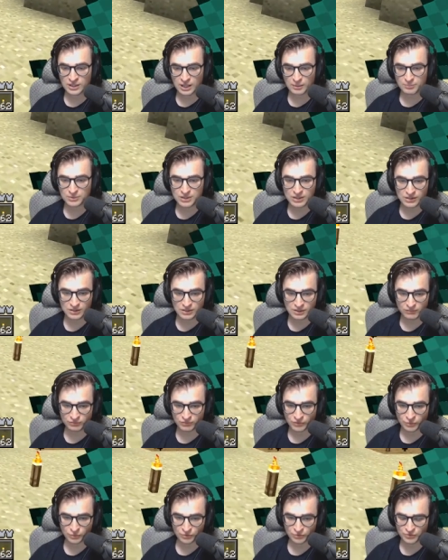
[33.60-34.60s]
for oak
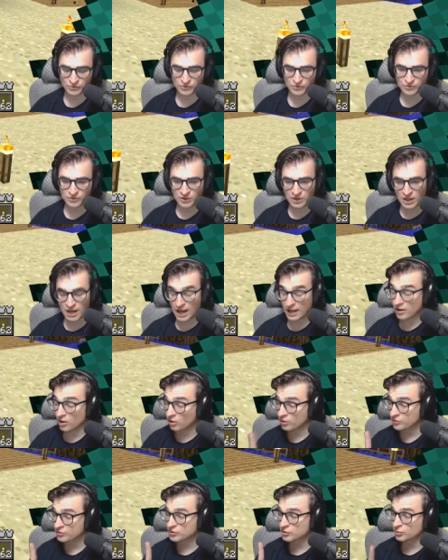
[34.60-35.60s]
trapdoors,
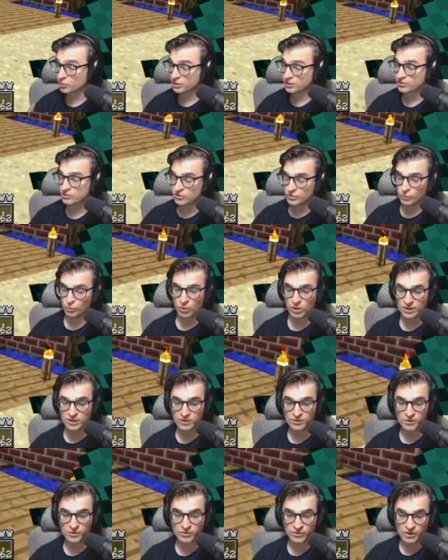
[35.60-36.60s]
since that is the only
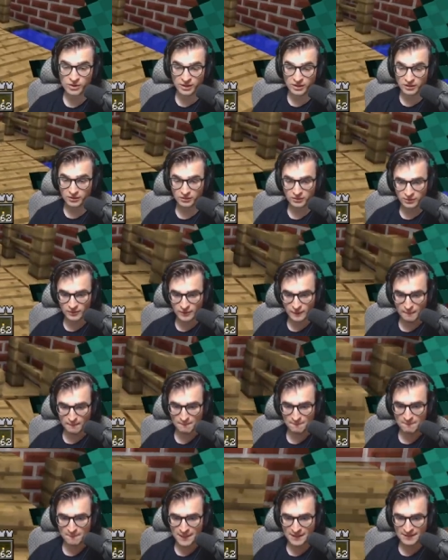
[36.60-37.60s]
type of wood in the game at
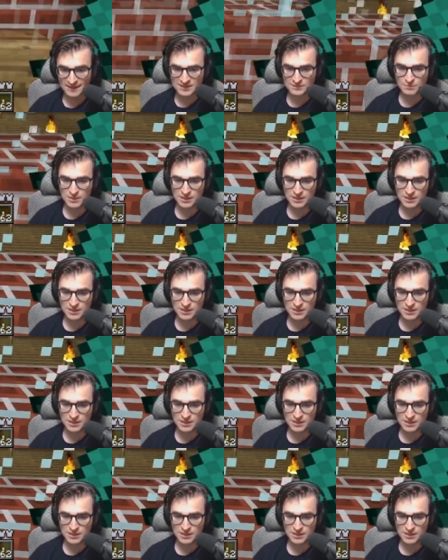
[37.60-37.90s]
the moment.